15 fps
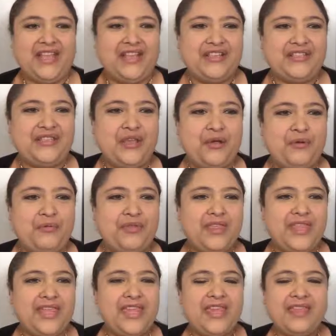So the
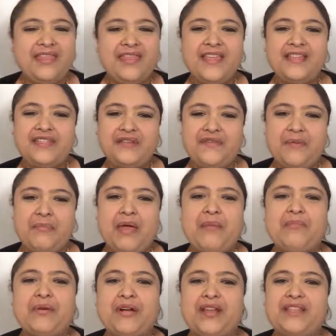key thing to
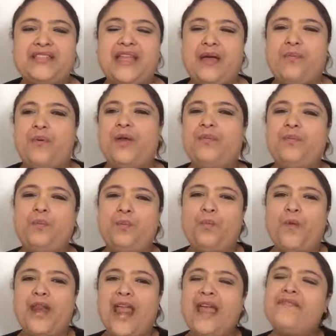remember is that
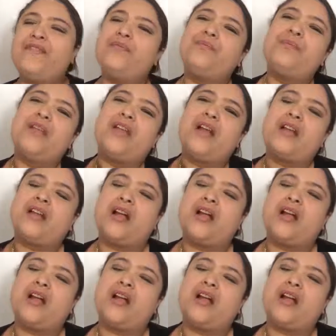whenever we are